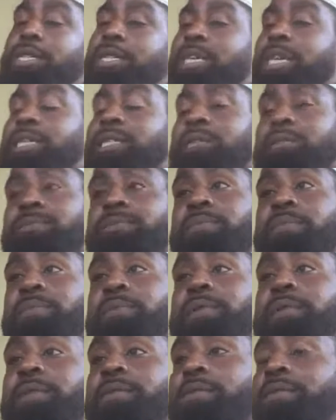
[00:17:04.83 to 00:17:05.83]
That's
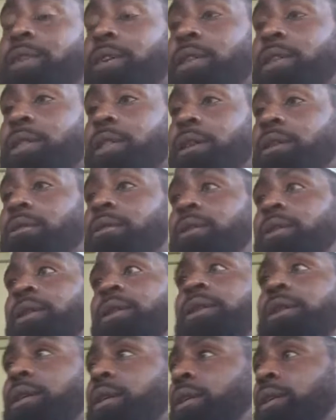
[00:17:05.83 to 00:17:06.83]
really fucking low.
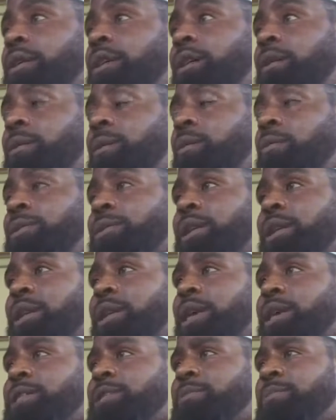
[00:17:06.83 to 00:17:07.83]
And with the
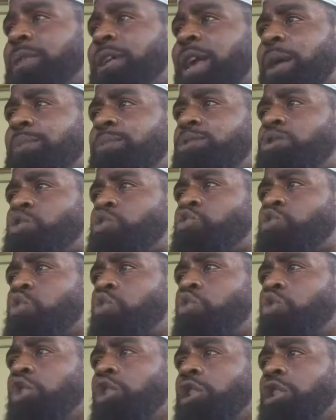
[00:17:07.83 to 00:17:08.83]
Knicks being able to
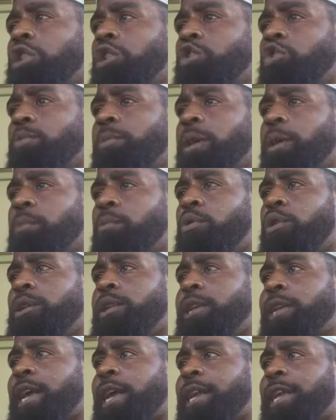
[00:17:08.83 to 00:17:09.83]
score a little bit more
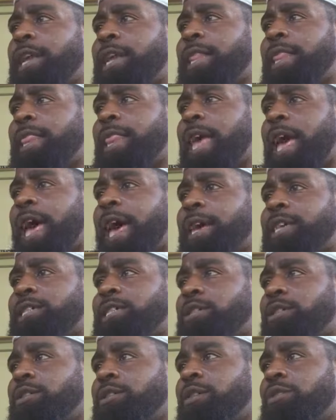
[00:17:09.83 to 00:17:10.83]
than they did
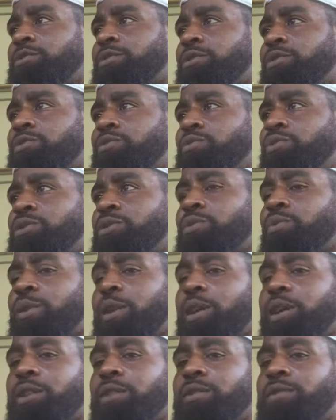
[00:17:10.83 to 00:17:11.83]
last year, those
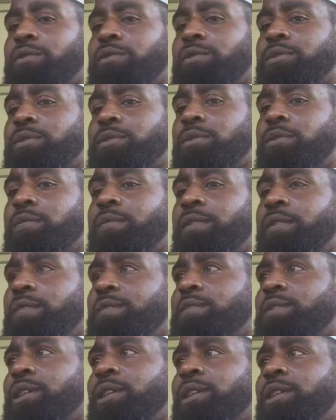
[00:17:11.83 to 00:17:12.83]
212s,
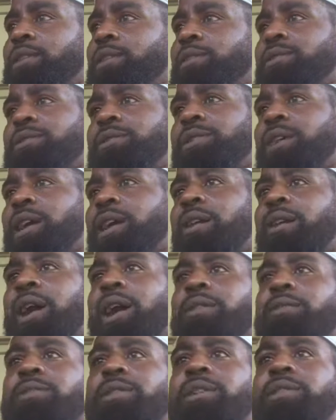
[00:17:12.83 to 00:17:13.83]
215s, I
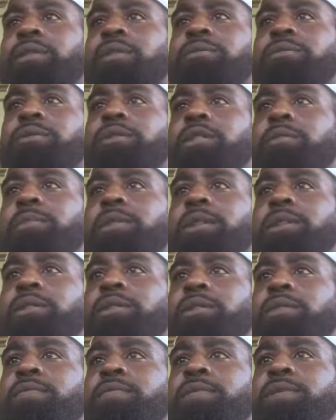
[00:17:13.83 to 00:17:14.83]
don't think those are going to be
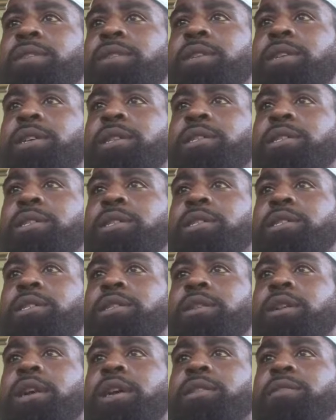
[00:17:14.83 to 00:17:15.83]
good for the Knicks this
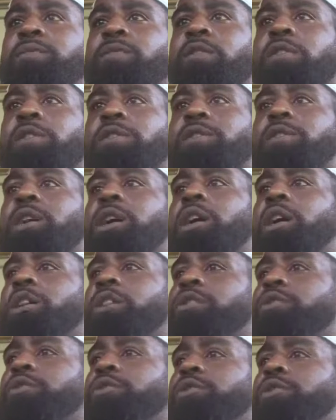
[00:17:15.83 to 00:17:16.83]
year as far as
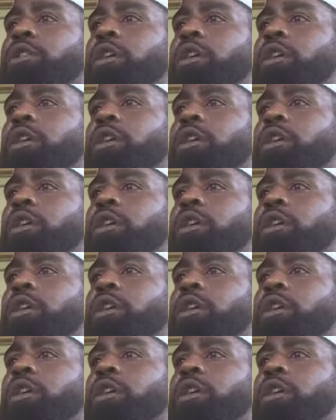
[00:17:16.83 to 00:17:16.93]
unders